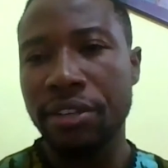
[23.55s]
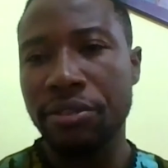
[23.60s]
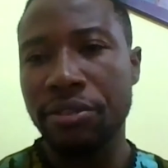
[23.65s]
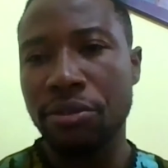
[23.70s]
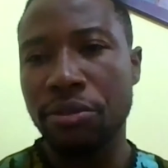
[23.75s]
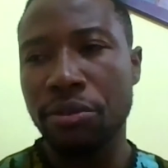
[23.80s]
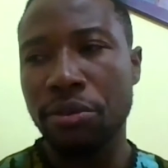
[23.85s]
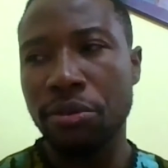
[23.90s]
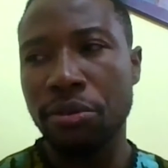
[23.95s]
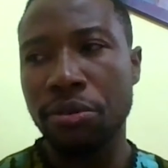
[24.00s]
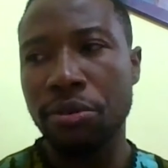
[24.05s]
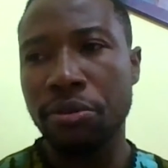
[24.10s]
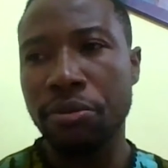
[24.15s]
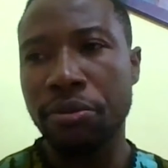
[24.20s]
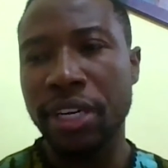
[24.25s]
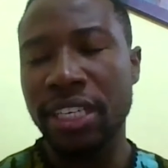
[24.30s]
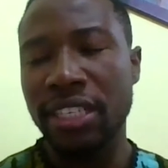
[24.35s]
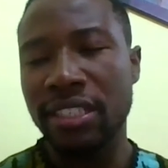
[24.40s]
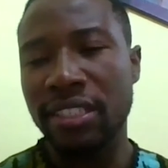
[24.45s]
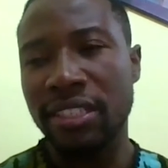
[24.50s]
So
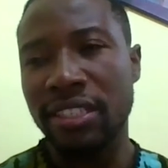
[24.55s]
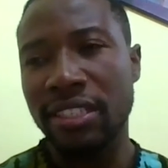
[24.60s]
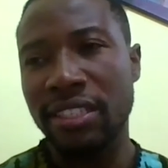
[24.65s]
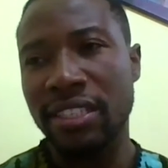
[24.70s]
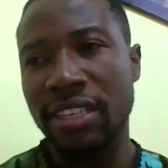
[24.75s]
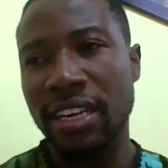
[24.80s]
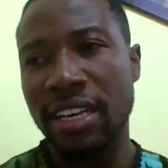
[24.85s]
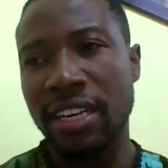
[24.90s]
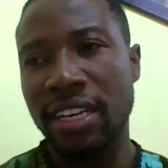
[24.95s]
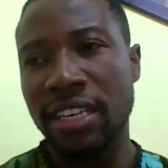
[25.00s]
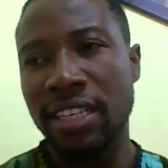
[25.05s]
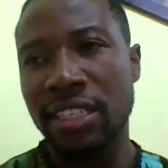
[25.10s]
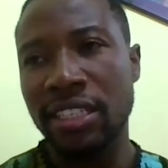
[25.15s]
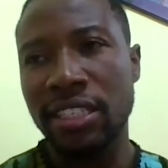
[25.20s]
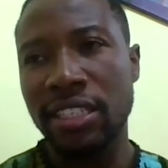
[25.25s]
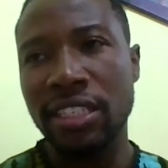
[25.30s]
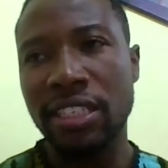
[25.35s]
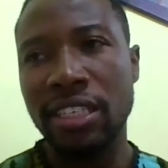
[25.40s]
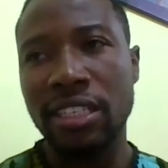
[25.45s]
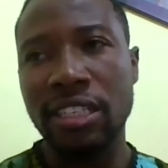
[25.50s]
Rare Disease Ghana
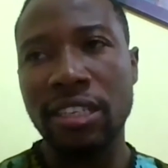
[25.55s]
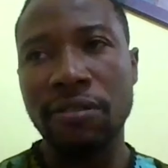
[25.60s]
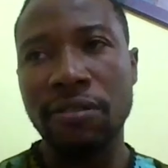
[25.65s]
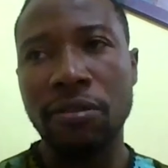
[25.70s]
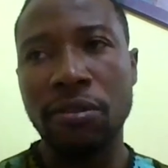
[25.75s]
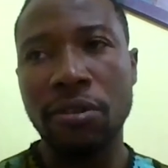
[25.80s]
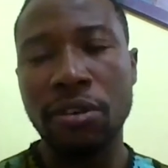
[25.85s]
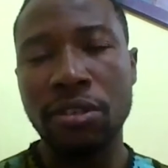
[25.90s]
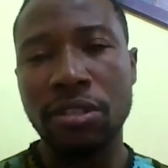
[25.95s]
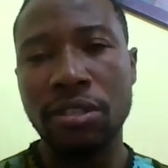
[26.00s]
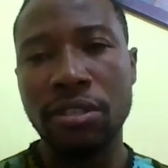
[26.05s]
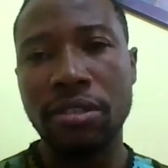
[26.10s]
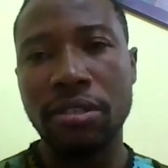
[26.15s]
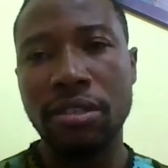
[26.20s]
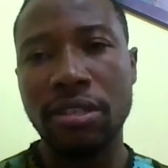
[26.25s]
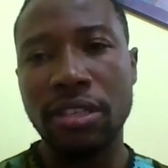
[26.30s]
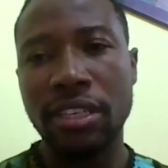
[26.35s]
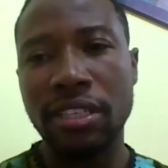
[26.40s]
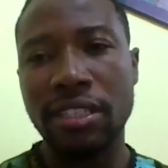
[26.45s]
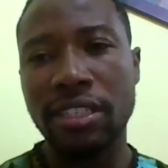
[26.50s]
Initiative
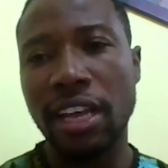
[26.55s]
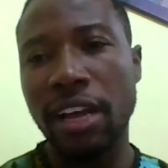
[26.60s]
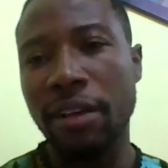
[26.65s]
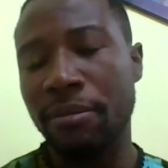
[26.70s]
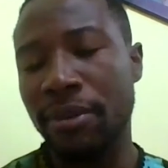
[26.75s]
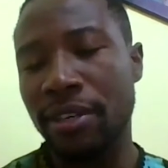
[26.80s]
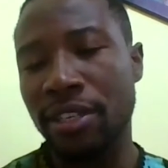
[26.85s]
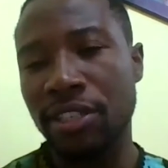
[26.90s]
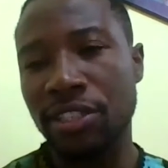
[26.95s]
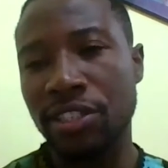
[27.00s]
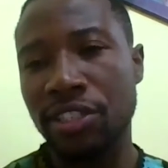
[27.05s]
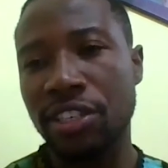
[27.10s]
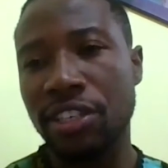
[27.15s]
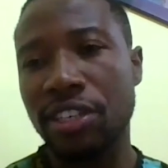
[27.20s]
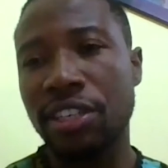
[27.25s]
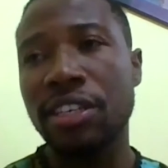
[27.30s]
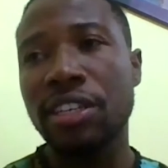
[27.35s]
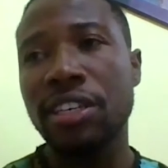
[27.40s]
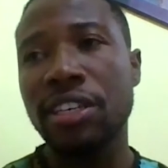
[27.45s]
was established